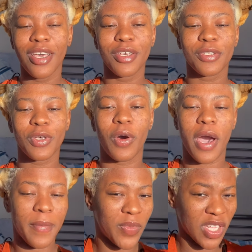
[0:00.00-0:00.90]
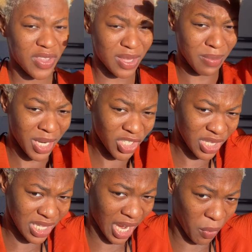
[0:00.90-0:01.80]
So the major
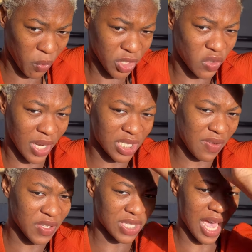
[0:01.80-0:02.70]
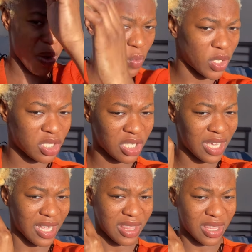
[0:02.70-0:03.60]
thing I want to achieve is that I want to
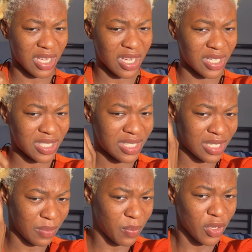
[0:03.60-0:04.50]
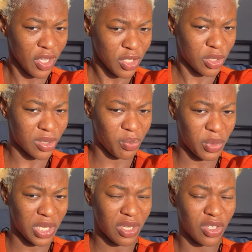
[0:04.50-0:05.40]
get the tip to
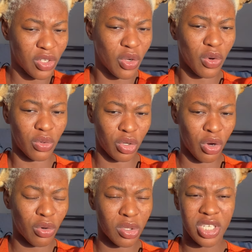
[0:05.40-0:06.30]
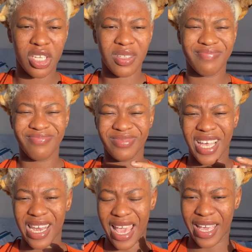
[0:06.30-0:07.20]
be, you know, gold,
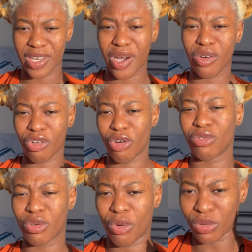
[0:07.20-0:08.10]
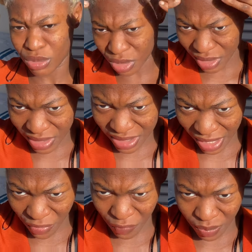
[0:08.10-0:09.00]
like gold, this
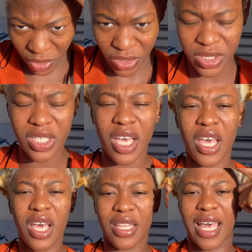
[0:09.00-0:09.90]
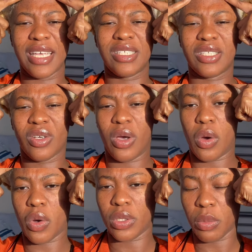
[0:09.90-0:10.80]
kind of blonde that's
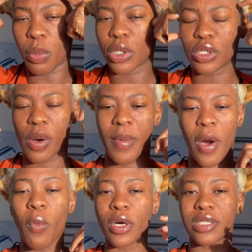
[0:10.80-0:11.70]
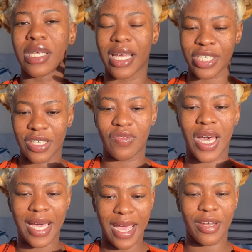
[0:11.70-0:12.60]
on the bottom. I want to achieve
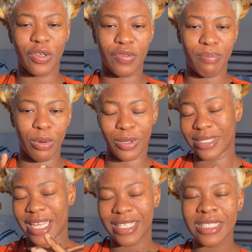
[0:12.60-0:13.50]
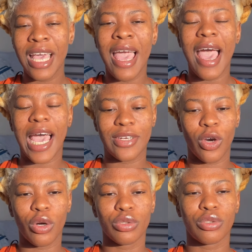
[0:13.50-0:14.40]
that kind of blondness, and
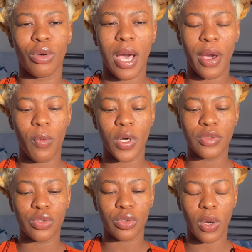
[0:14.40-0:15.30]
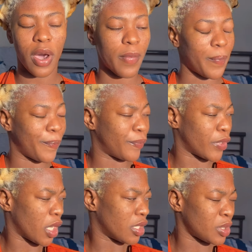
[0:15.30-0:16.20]
also I want to
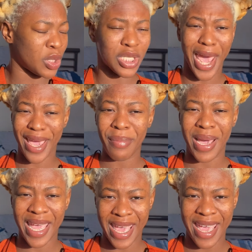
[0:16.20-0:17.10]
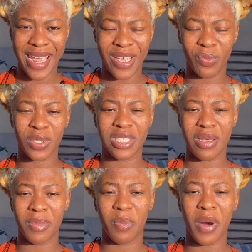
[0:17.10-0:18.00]
dye my hair with
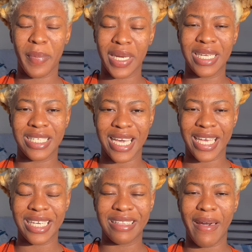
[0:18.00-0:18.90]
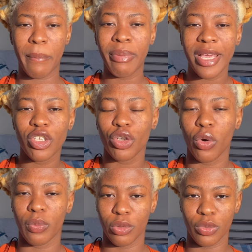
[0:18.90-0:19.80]
semi-permanent dye, either peach or
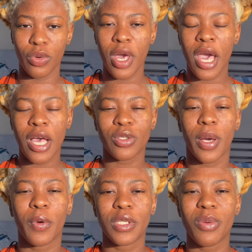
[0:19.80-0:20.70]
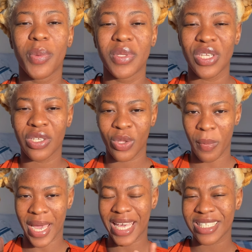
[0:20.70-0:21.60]
blue. So I'm going to be putting it on
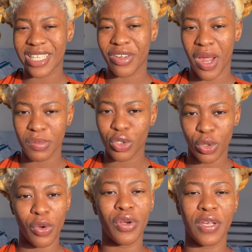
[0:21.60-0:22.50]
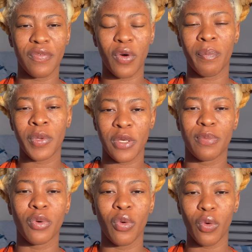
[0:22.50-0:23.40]
my Instagram story for
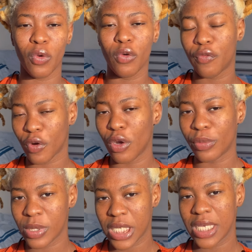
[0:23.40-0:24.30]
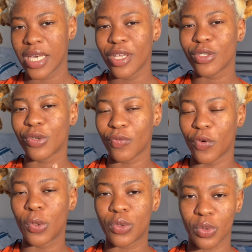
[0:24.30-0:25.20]
people who follow me to
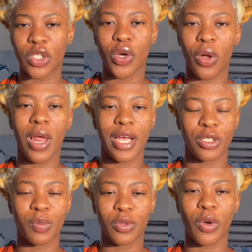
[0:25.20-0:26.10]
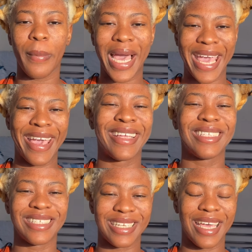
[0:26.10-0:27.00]
vote which color I should put on my hair
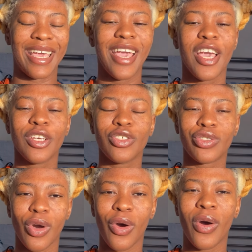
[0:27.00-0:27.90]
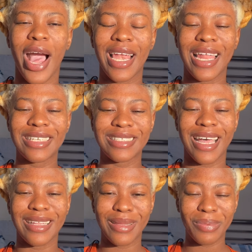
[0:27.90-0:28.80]
today. So let's
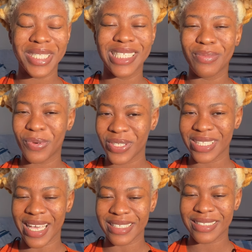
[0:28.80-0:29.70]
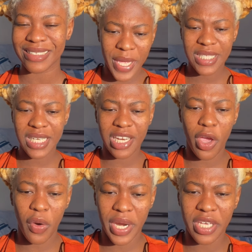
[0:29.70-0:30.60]
start the bleaching process. Basically
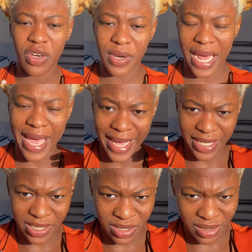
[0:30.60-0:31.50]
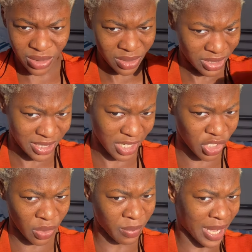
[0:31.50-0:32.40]
already gone ahead to
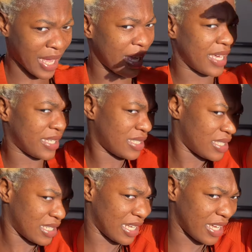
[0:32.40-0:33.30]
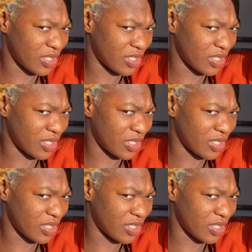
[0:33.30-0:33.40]
section my hair yesterday.